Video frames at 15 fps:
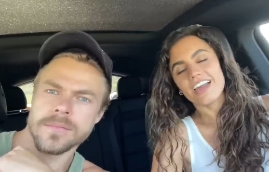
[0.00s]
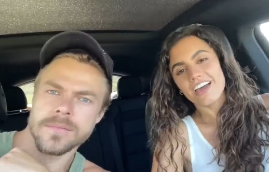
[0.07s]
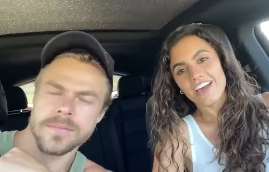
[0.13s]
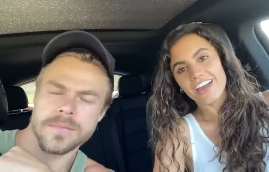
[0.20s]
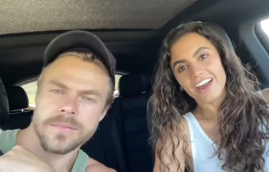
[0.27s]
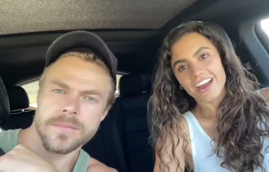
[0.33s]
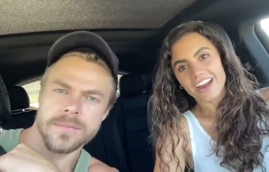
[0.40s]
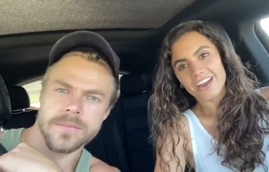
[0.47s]

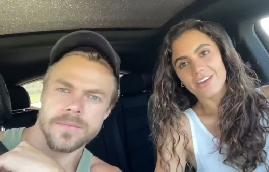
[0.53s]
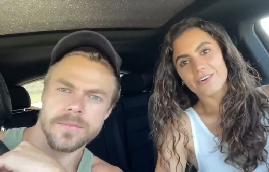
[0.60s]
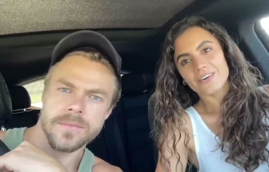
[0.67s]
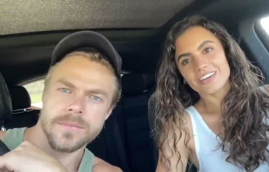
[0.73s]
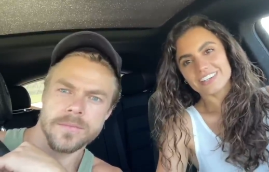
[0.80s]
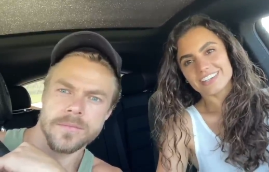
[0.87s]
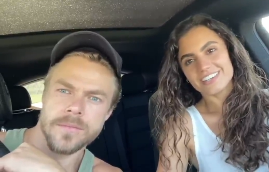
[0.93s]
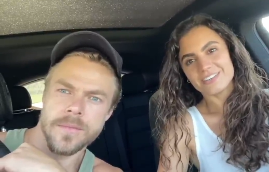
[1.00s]
Speaker 1: are
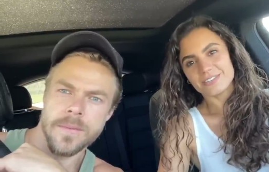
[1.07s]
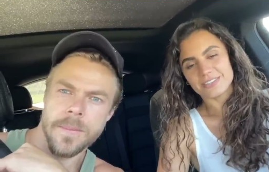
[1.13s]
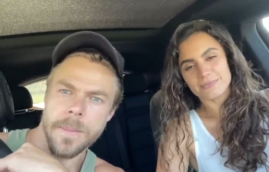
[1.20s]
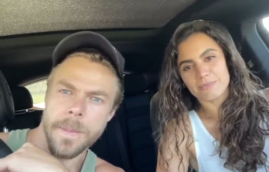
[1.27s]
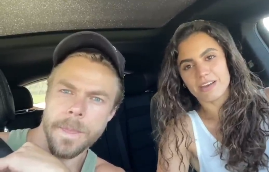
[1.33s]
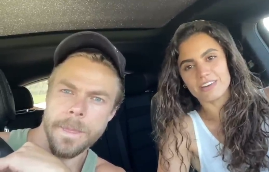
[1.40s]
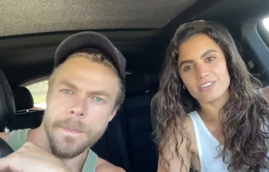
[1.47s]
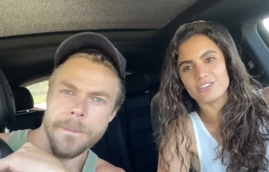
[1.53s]
going to do
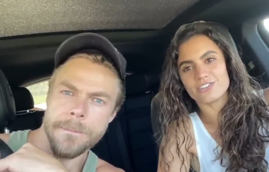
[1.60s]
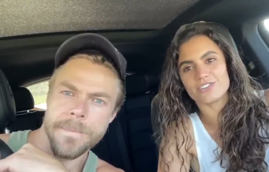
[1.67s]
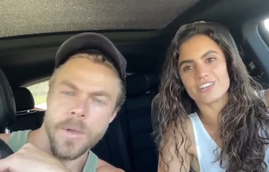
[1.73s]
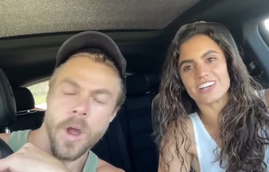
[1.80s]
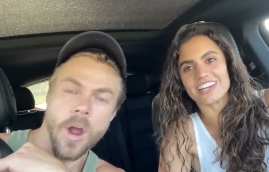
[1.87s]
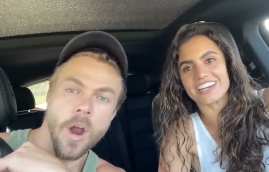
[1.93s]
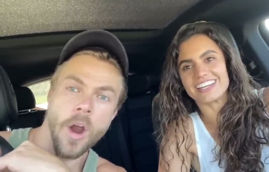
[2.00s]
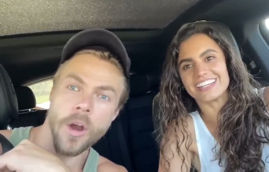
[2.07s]
some
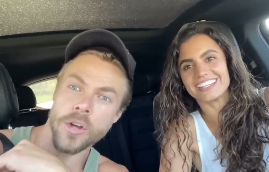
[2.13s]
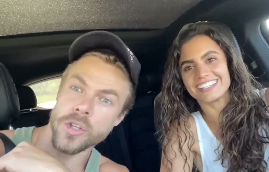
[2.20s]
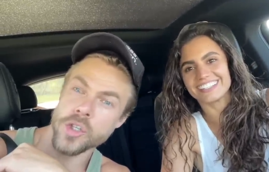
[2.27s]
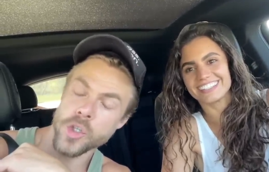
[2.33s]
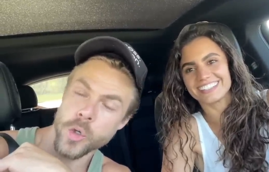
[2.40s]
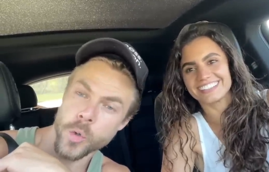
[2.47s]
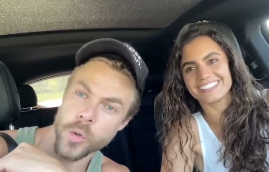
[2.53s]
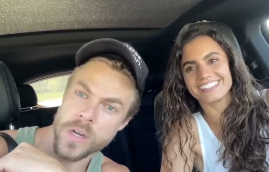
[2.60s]
archery.
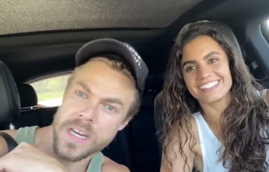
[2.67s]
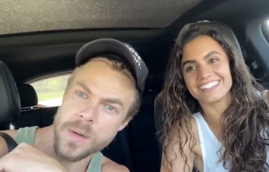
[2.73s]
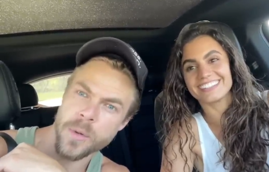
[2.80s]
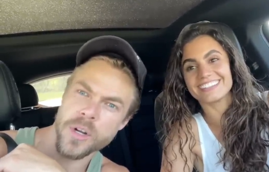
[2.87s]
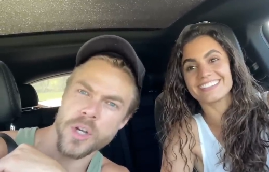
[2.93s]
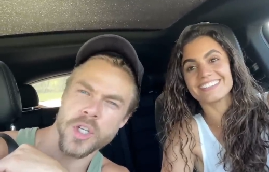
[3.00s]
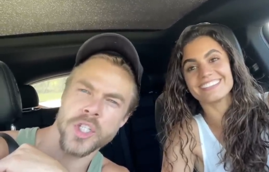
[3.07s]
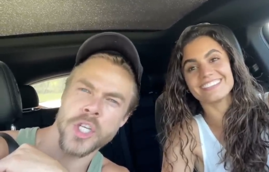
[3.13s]
Speaker 2: Archery.
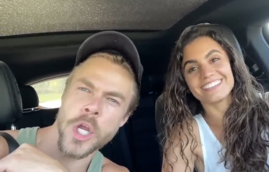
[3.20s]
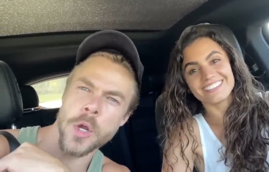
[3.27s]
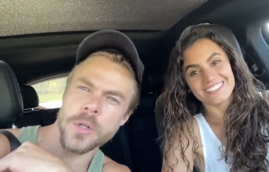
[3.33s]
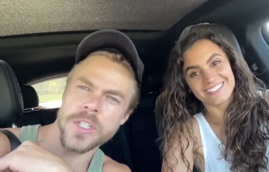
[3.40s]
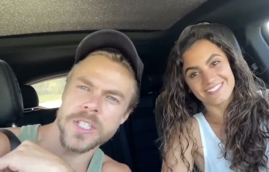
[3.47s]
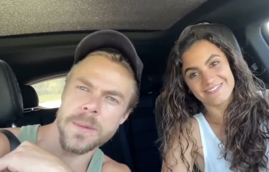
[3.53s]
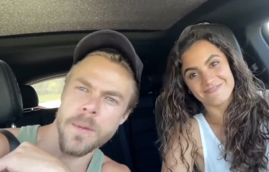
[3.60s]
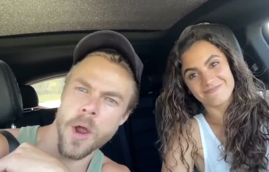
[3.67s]
We're gonna shoot some